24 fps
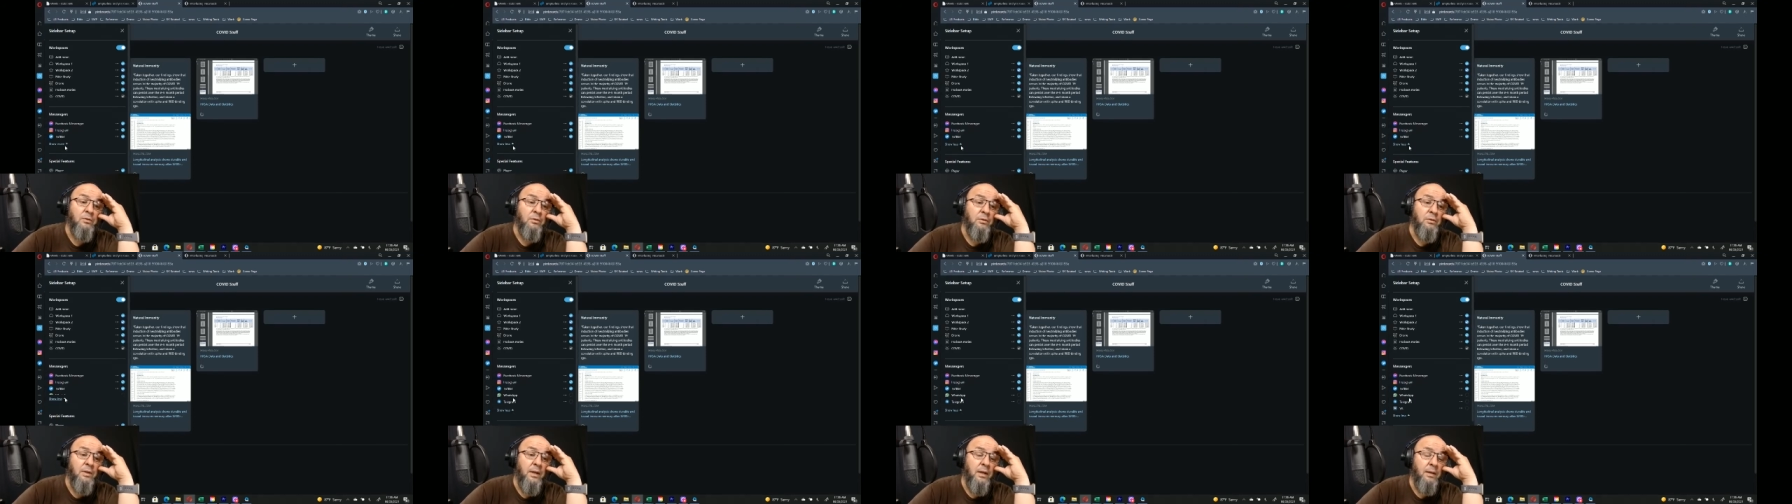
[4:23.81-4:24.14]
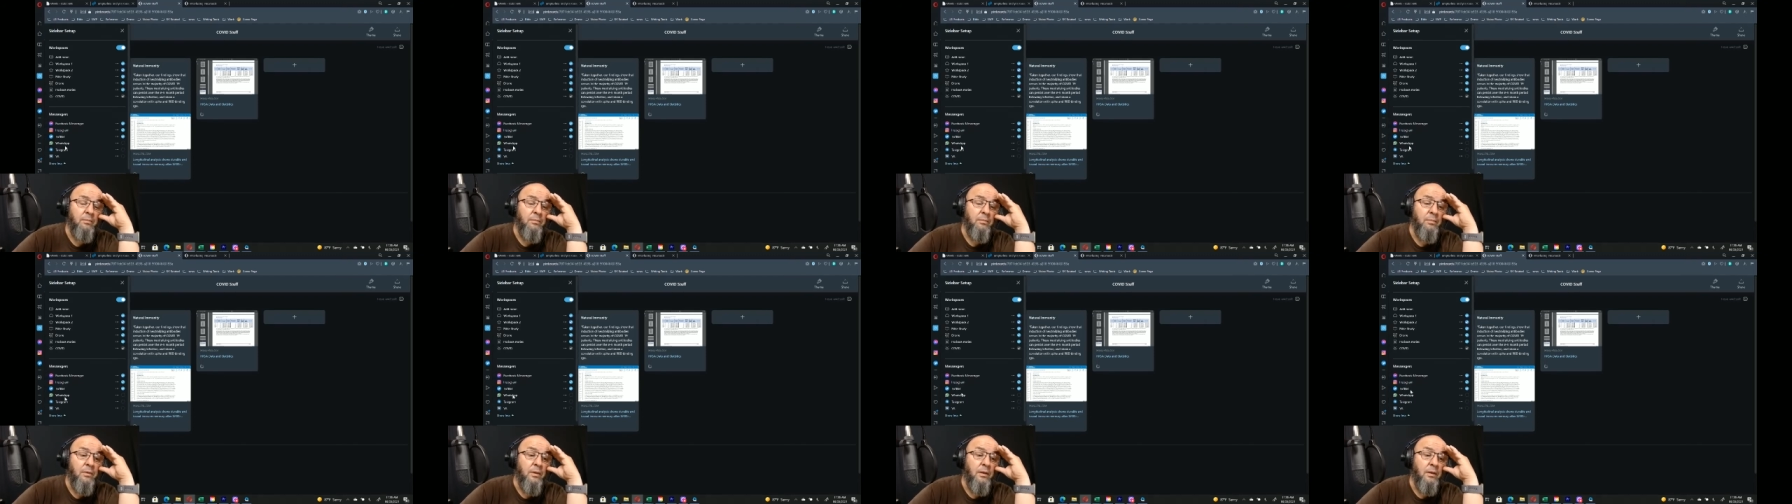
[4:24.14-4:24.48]
type
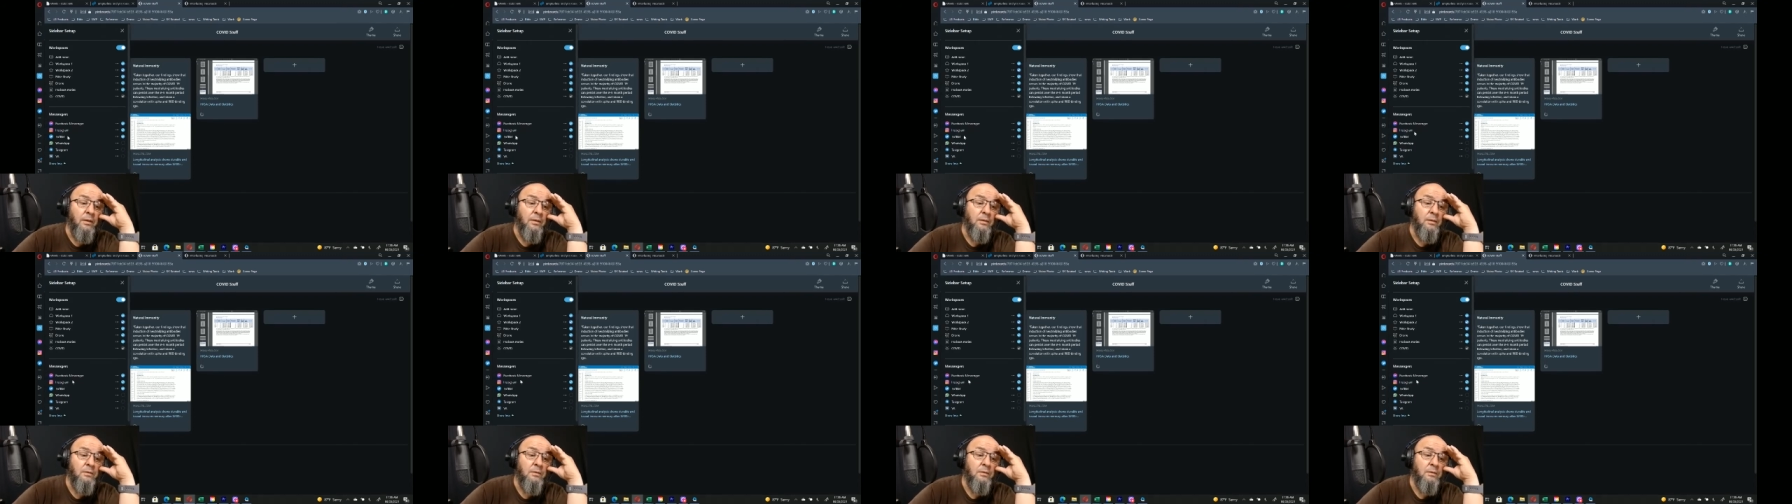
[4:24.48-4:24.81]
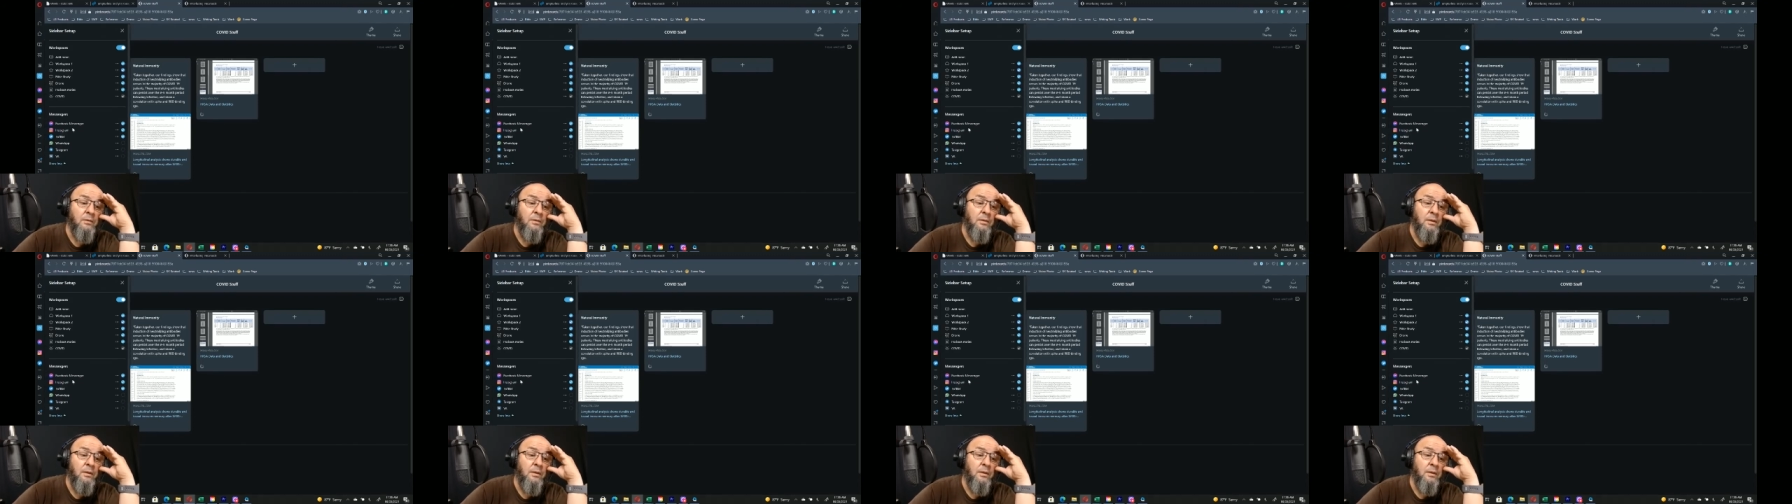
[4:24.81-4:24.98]
things.